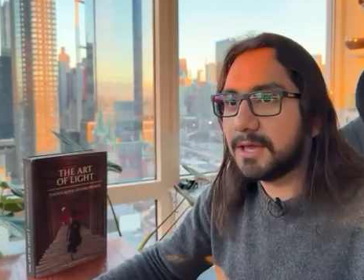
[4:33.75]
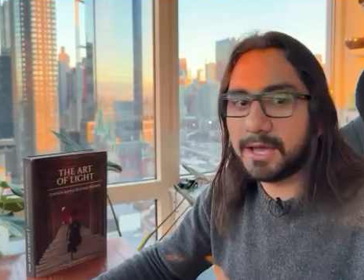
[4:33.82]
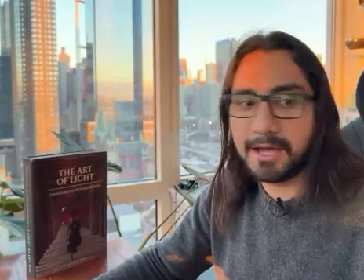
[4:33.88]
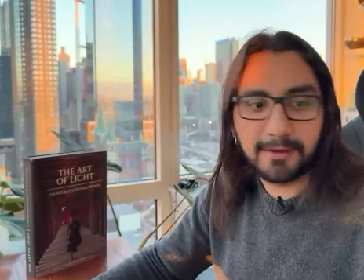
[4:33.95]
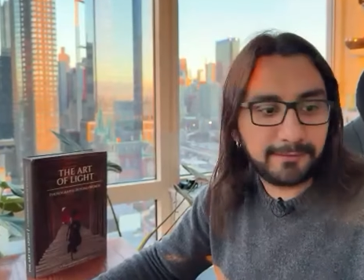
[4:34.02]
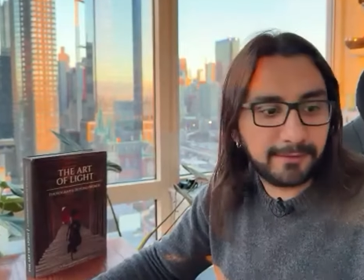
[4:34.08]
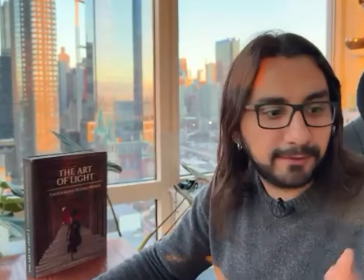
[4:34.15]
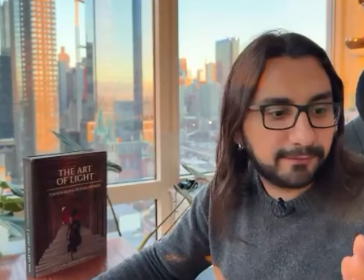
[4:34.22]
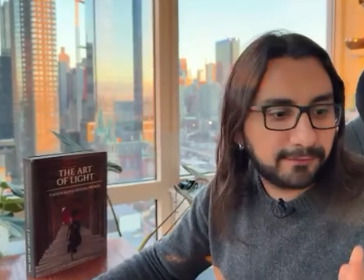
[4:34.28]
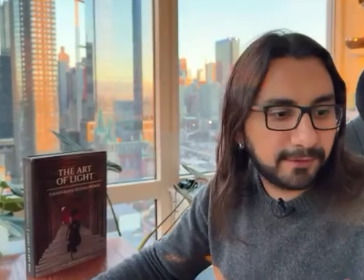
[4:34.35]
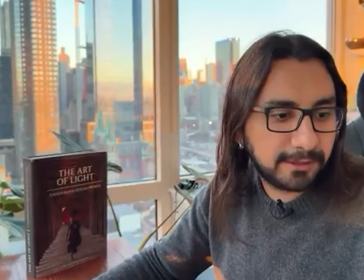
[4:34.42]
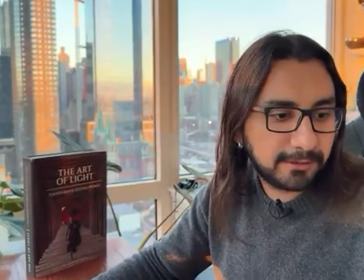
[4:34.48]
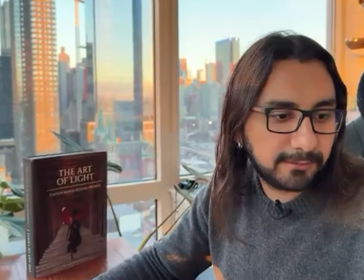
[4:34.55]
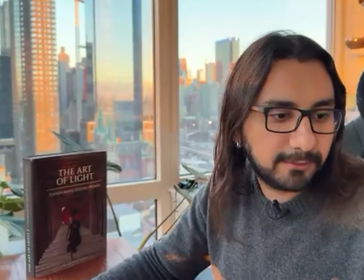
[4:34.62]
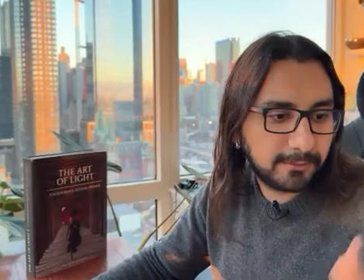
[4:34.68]
Uh, feel
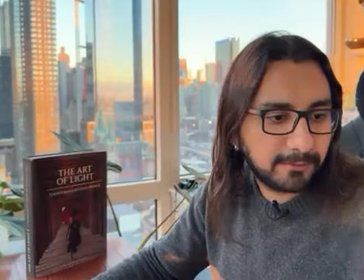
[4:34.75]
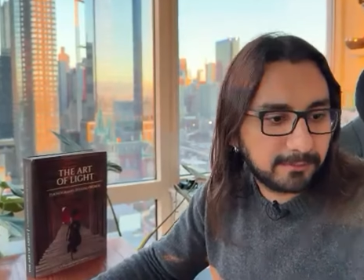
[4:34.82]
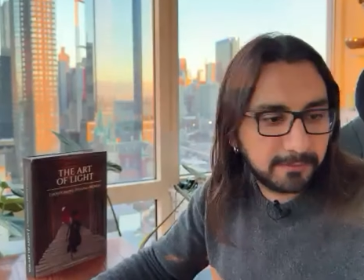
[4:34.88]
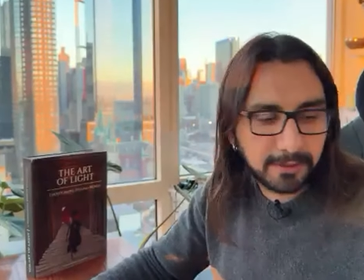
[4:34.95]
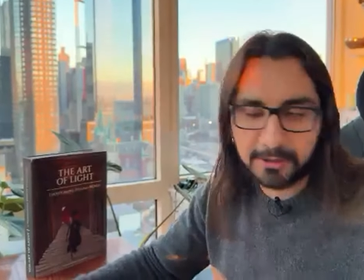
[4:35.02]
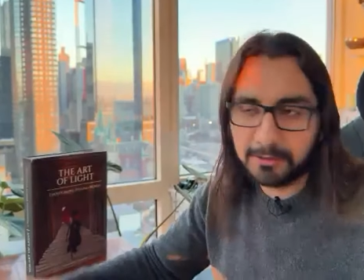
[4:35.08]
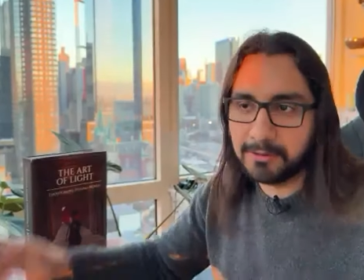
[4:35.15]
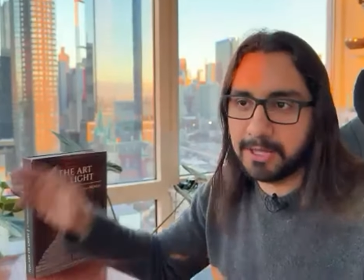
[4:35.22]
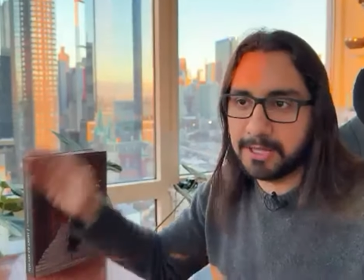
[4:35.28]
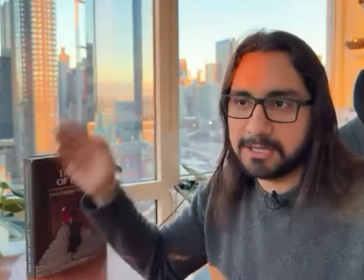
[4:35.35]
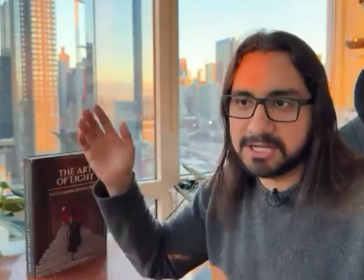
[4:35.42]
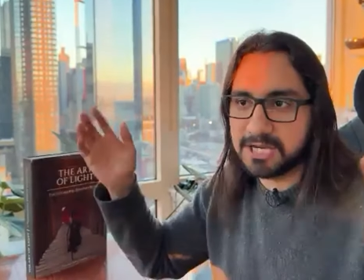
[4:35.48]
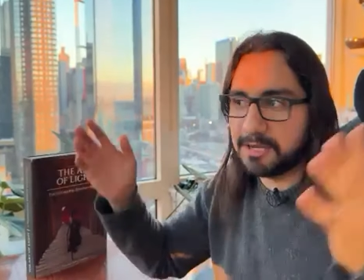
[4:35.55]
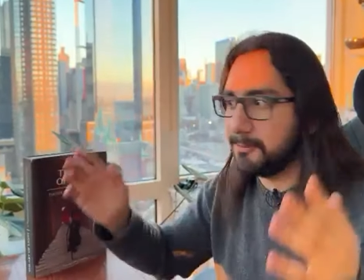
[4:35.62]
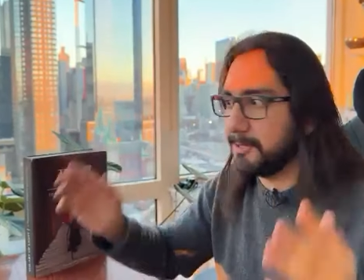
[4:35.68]
free to you know
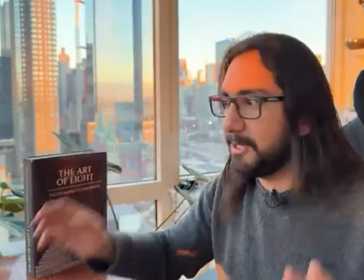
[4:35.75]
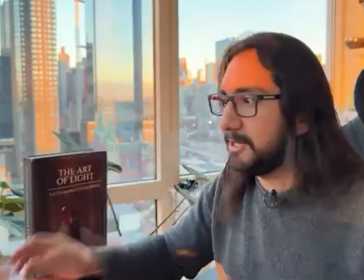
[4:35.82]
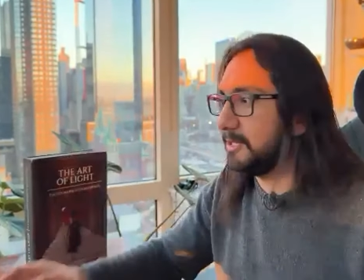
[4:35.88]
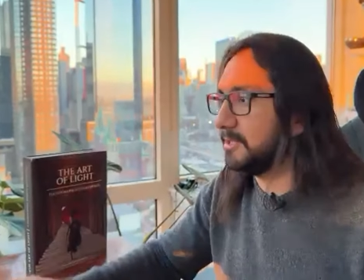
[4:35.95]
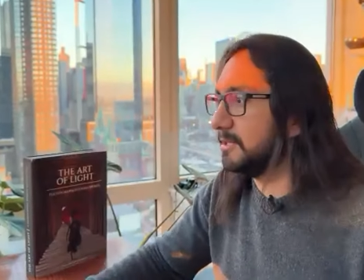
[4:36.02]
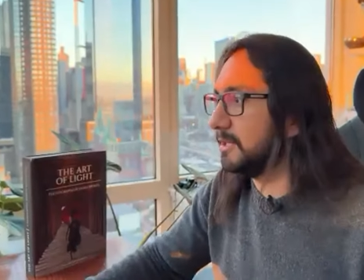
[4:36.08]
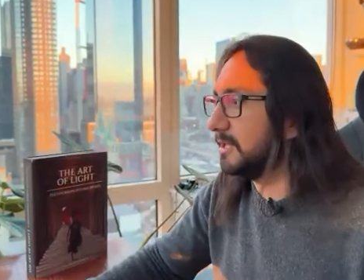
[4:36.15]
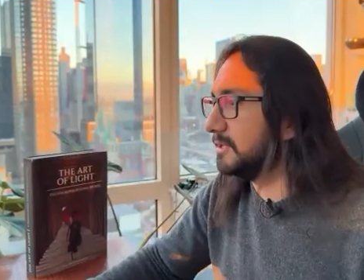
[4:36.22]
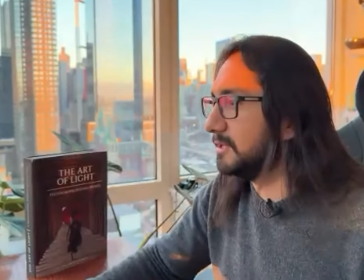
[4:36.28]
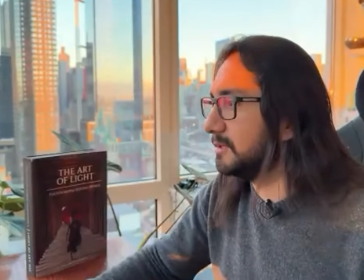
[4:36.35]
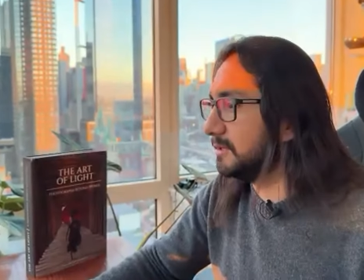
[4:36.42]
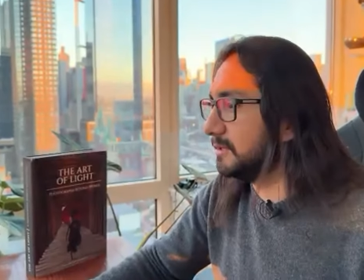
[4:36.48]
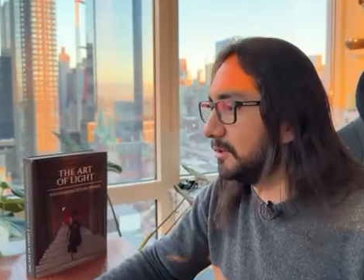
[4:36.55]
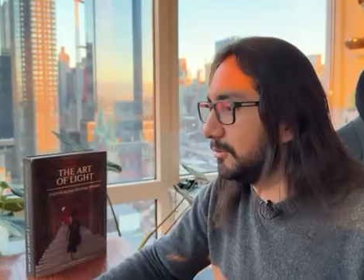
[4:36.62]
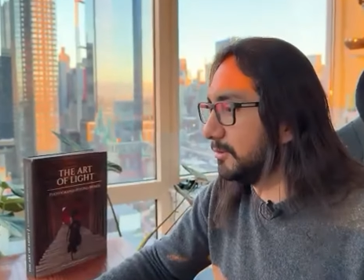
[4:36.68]
like chime in and,
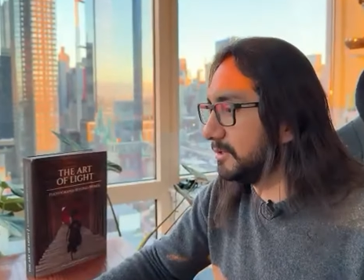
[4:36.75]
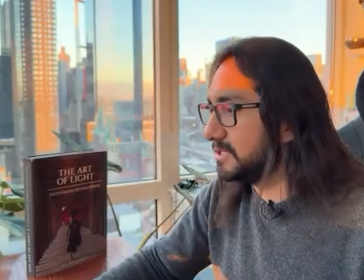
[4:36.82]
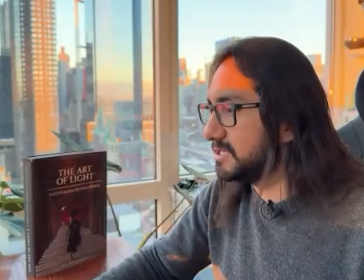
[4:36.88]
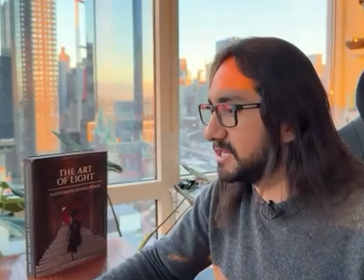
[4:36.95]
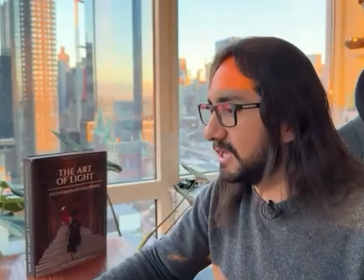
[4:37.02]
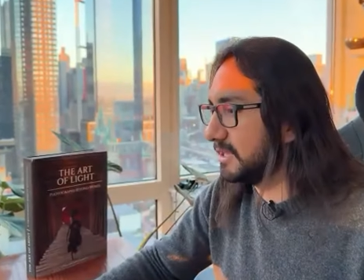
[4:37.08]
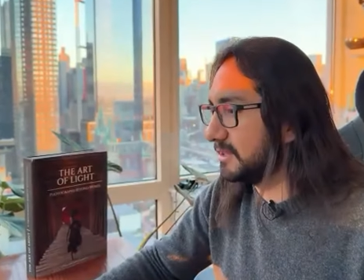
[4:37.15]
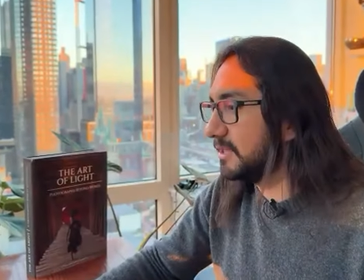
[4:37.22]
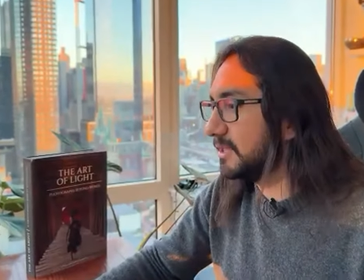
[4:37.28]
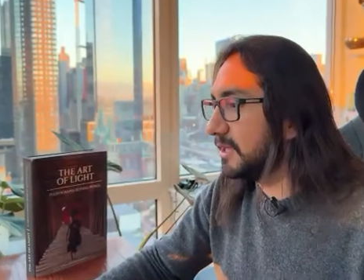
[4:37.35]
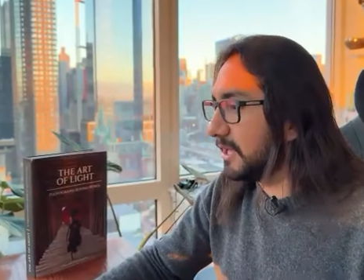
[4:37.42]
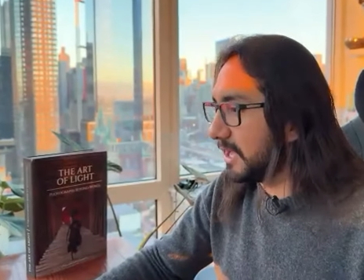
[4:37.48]
and go in the chat.